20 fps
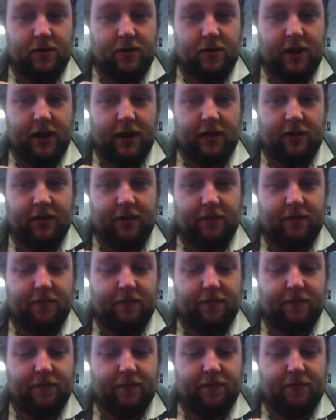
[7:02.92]
negative,
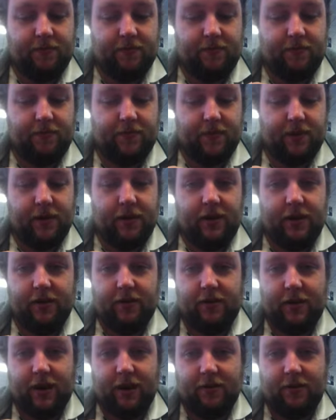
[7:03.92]
you're
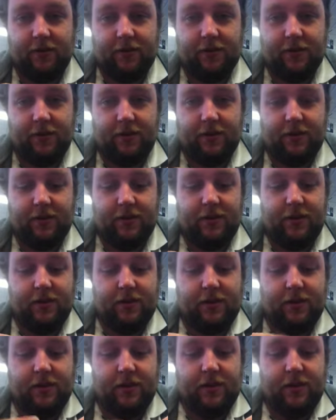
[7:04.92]
stuffed.
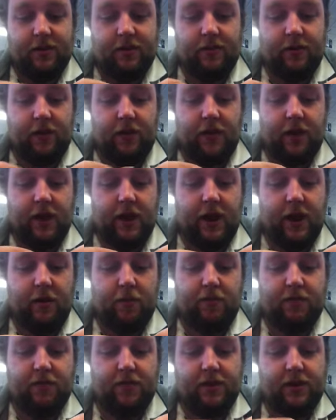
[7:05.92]
So it
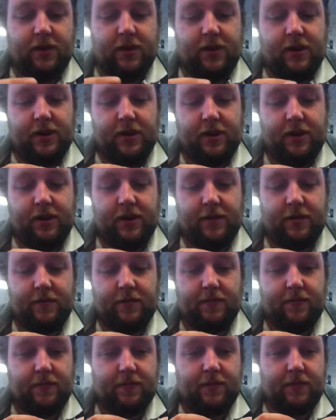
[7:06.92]
helps to
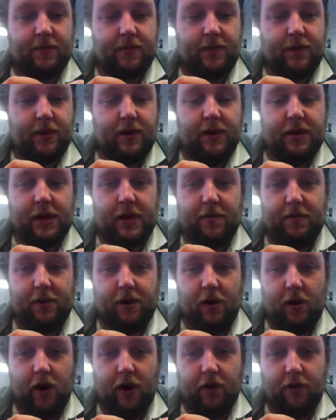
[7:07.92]
keep an
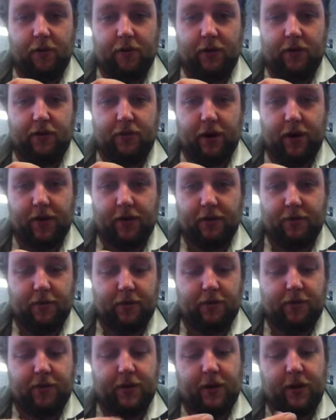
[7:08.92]
eye on which way they're
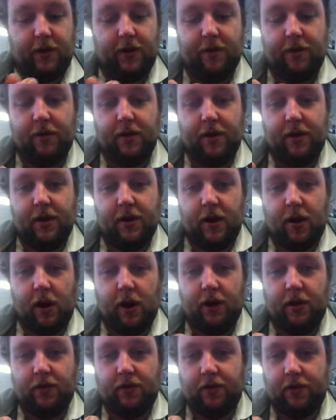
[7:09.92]
supposed to be going.
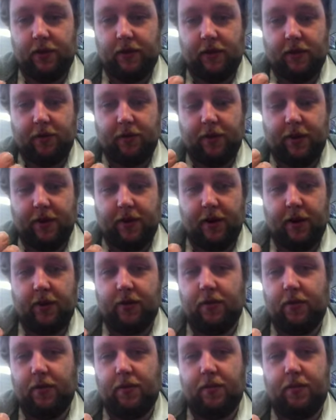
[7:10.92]
I use a little bit
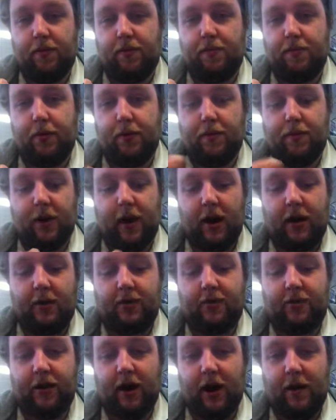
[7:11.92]
of, put a mark
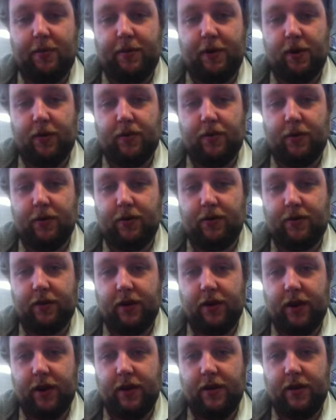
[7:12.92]
Sharpie on one
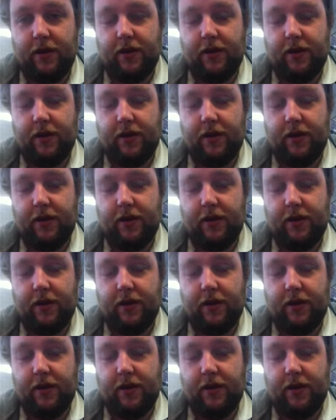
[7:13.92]
side,